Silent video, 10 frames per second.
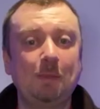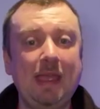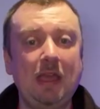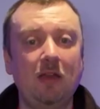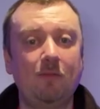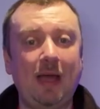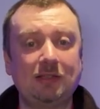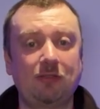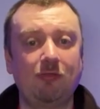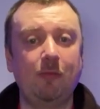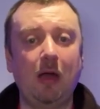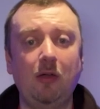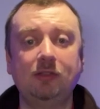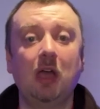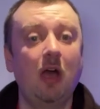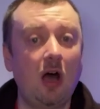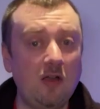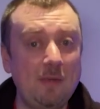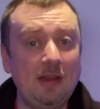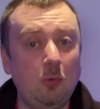speaking of pass-through mode,
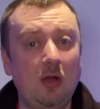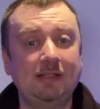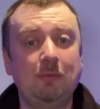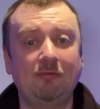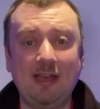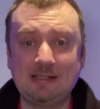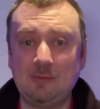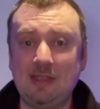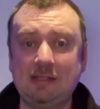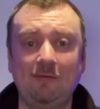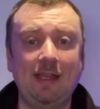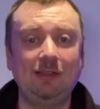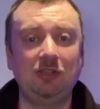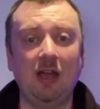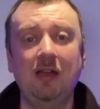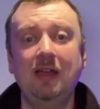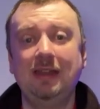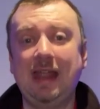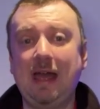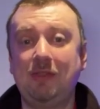I've been quite impressed with this feature.
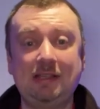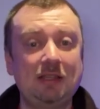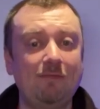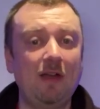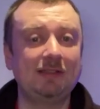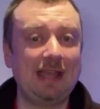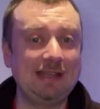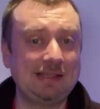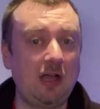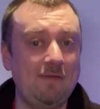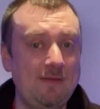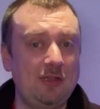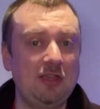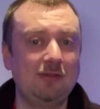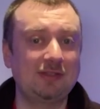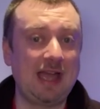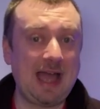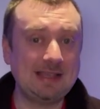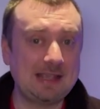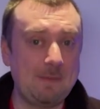Now, this is the first headset I've ever used that
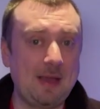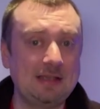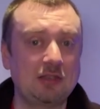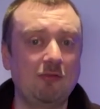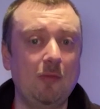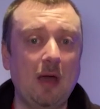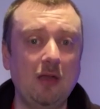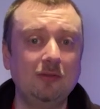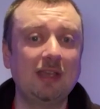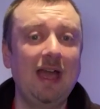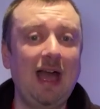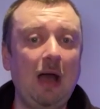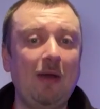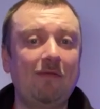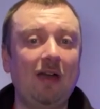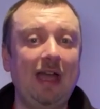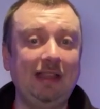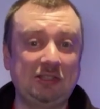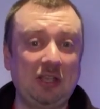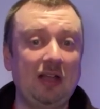has a pass-through mode. However,
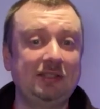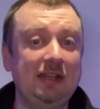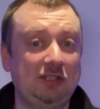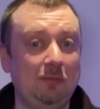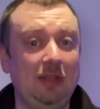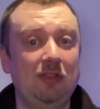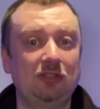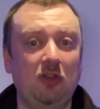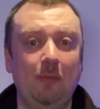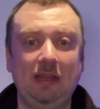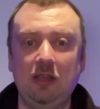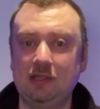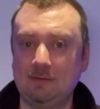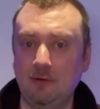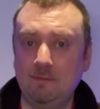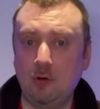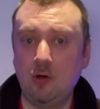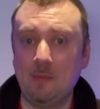it's certainly something that's coming useful for